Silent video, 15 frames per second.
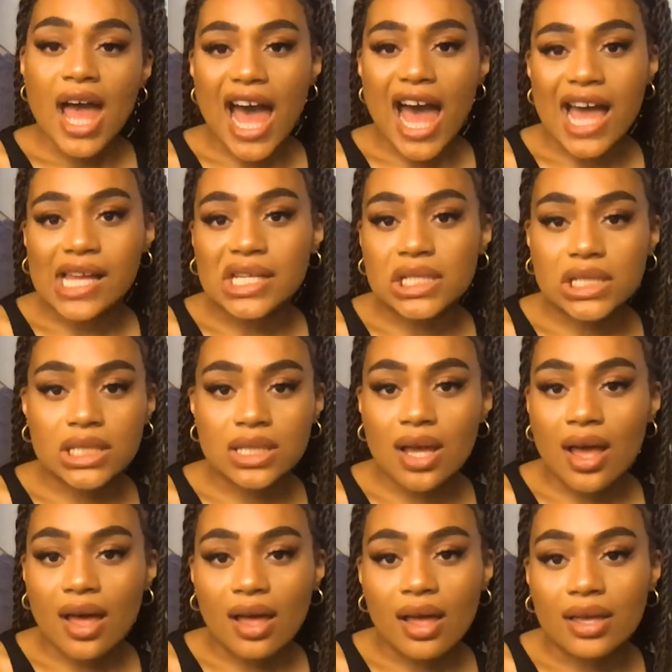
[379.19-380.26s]
And
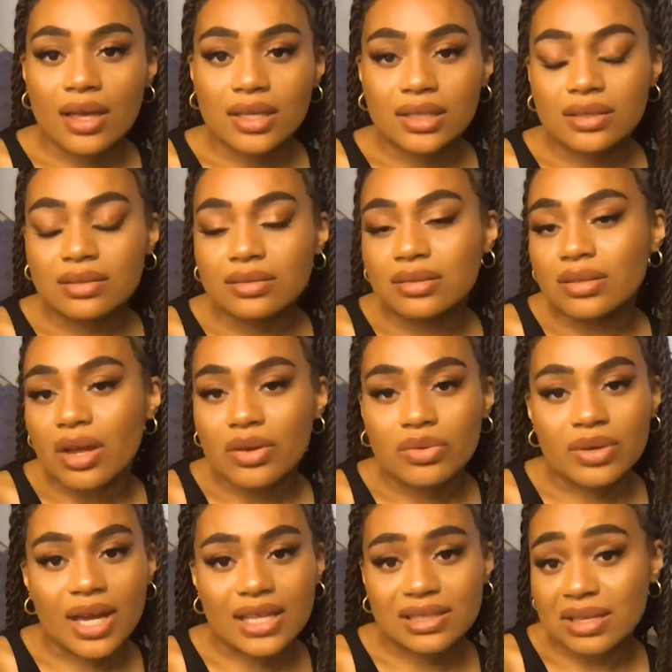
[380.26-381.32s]
you know,
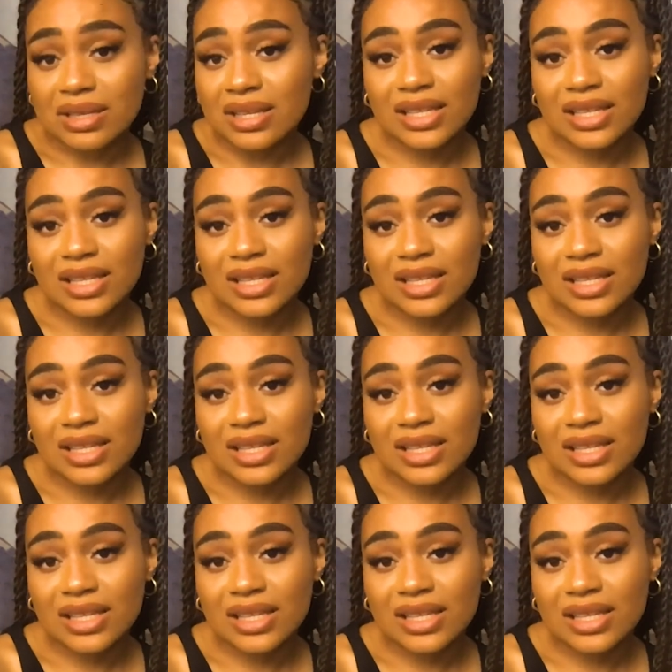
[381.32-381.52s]
you'll get